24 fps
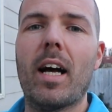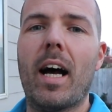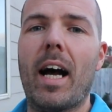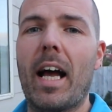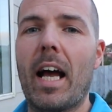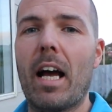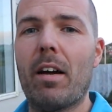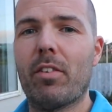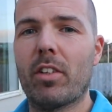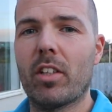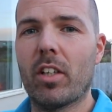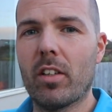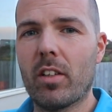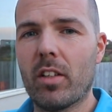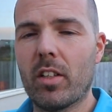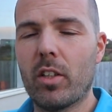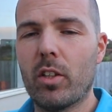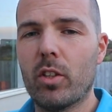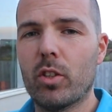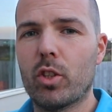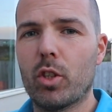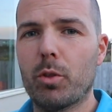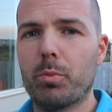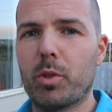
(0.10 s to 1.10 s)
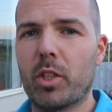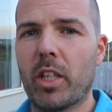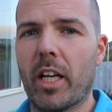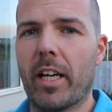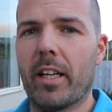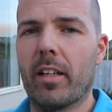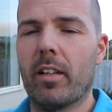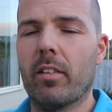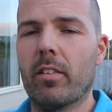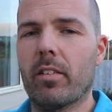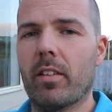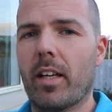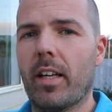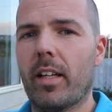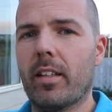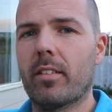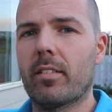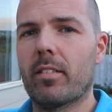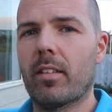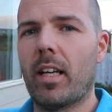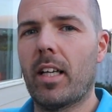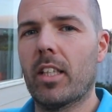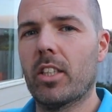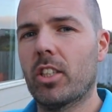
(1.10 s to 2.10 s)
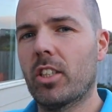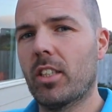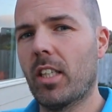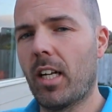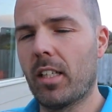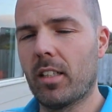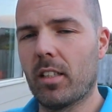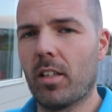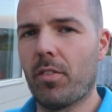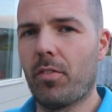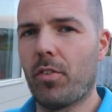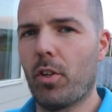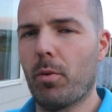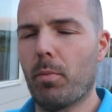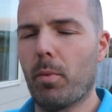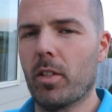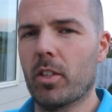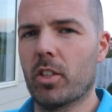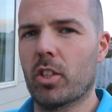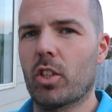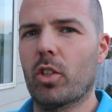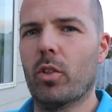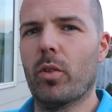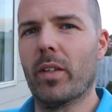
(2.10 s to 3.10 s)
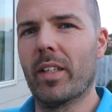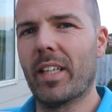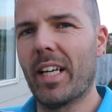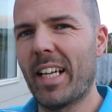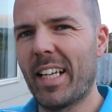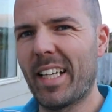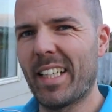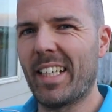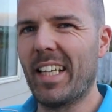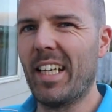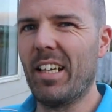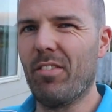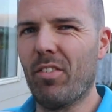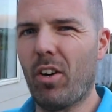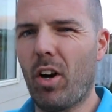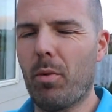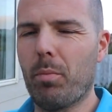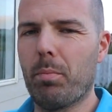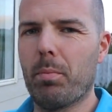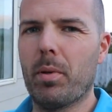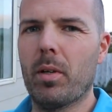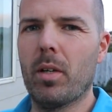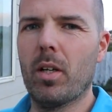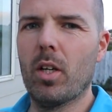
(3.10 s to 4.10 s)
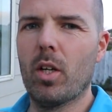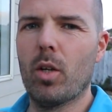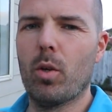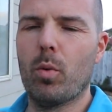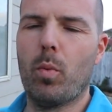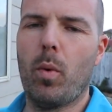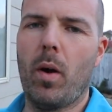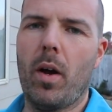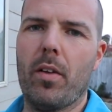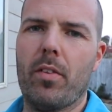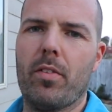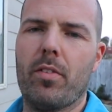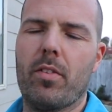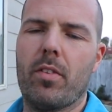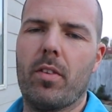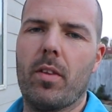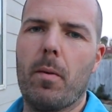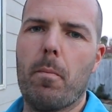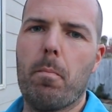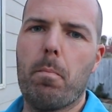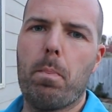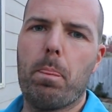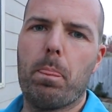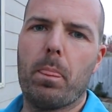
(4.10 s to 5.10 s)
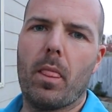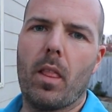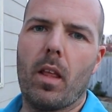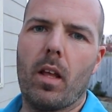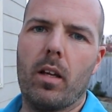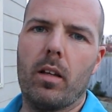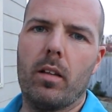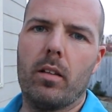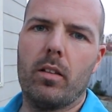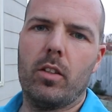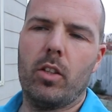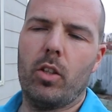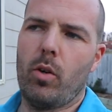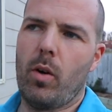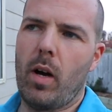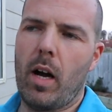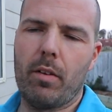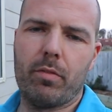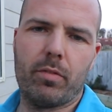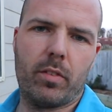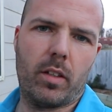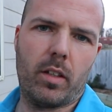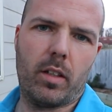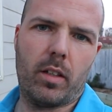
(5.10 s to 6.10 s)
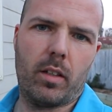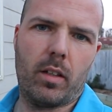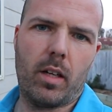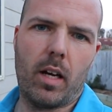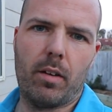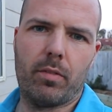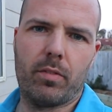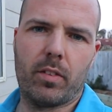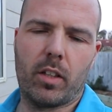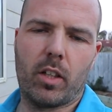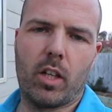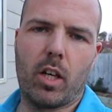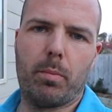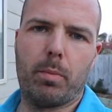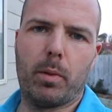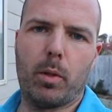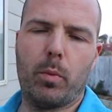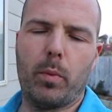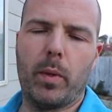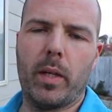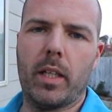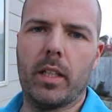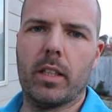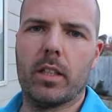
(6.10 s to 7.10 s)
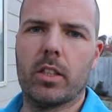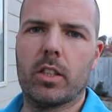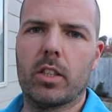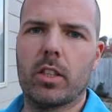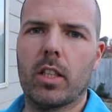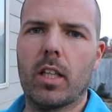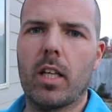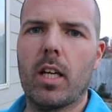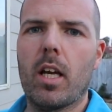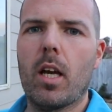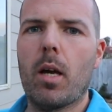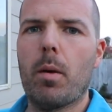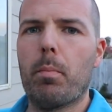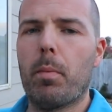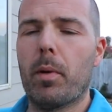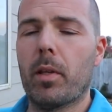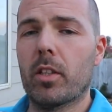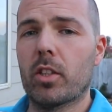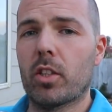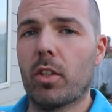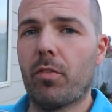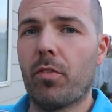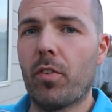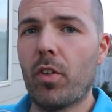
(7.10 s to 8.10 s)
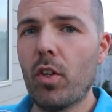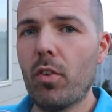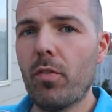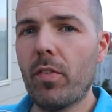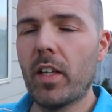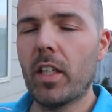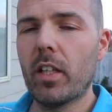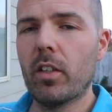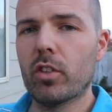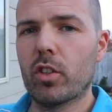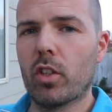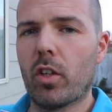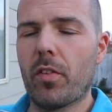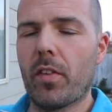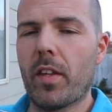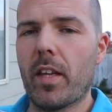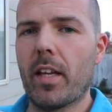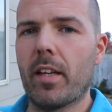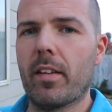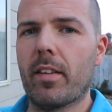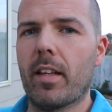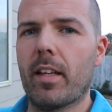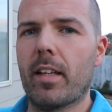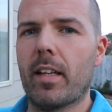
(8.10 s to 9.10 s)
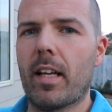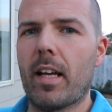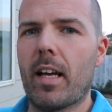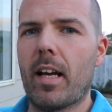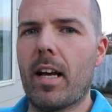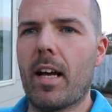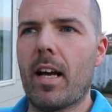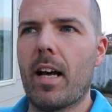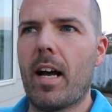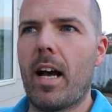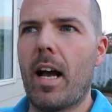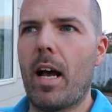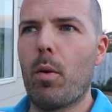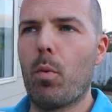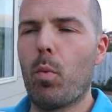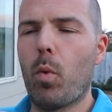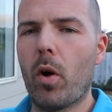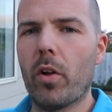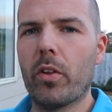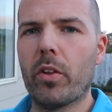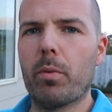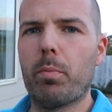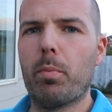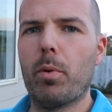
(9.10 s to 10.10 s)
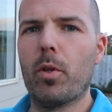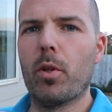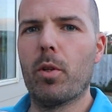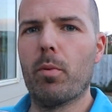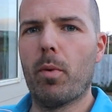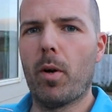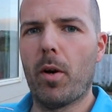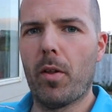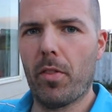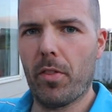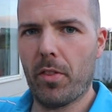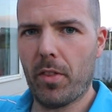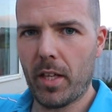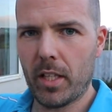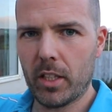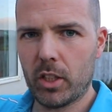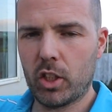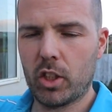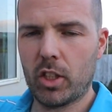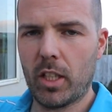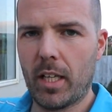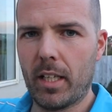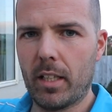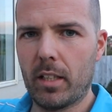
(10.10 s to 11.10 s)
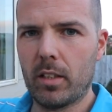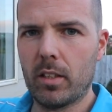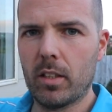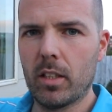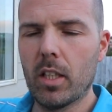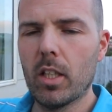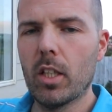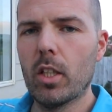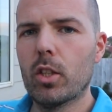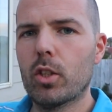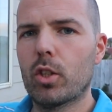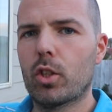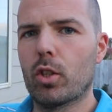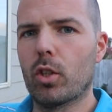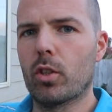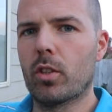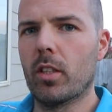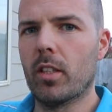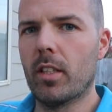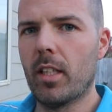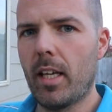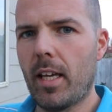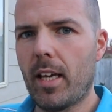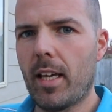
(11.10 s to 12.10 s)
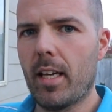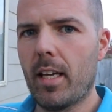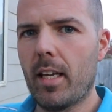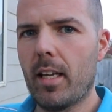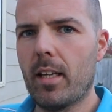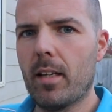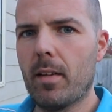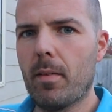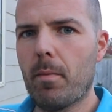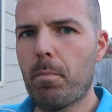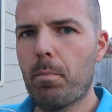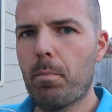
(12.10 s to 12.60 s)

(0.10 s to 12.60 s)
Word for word: I have another YouTube channel that I started a few months ago and kind of gave up with, you know, after a, after a couple of weeks. But there's a few videos on there that I want to put them on this channel. So today,